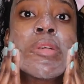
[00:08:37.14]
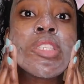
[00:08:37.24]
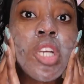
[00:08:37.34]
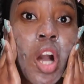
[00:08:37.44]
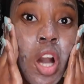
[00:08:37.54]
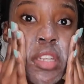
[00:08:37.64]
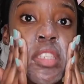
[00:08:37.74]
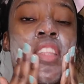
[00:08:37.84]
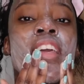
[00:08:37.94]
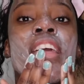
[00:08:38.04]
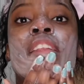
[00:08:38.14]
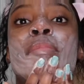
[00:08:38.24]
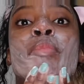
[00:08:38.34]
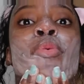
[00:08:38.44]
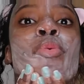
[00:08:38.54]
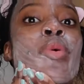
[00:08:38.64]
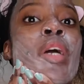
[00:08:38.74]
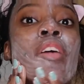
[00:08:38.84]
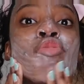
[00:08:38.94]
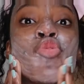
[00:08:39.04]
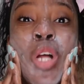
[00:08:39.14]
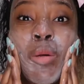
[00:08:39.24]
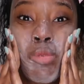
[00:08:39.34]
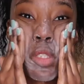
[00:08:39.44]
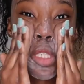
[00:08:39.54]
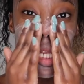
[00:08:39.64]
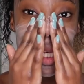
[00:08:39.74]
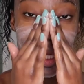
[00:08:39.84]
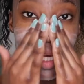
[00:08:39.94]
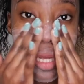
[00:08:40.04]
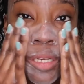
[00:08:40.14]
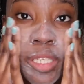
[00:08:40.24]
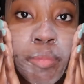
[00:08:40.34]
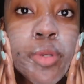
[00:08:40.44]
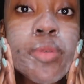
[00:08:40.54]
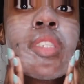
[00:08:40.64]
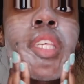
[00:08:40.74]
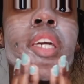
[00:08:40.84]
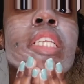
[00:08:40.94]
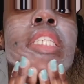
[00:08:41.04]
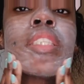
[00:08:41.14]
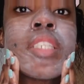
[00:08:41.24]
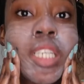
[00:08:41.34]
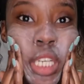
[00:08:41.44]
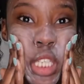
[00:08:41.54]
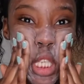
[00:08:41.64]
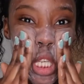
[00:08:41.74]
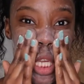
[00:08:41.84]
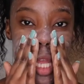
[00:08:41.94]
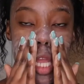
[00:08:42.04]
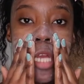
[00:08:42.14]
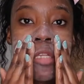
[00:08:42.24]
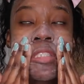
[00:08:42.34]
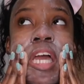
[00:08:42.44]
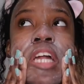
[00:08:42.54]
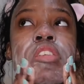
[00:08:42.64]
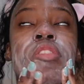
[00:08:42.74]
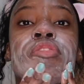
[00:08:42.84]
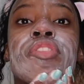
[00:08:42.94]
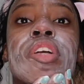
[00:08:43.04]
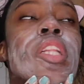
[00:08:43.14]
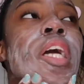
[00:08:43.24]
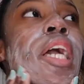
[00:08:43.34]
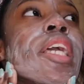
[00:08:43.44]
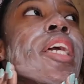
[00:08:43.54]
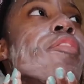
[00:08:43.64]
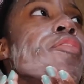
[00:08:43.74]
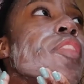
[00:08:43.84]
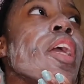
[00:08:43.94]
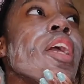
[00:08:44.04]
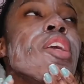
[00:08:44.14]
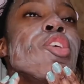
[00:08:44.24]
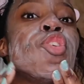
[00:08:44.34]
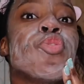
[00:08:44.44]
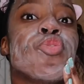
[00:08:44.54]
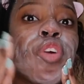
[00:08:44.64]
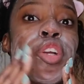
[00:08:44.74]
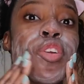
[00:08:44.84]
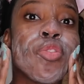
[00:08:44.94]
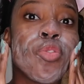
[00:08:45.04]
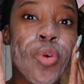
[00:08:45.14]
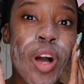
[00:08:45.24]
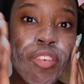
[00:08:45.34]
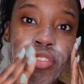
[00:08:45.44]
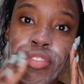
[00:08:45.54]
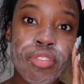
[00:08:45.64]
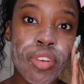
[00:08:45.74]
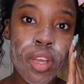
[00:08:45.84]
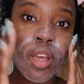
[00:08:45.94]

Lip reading: scarred skin, people who have trouble skin, like acne prone skin, cystic acne, tend to feel like if they use very rough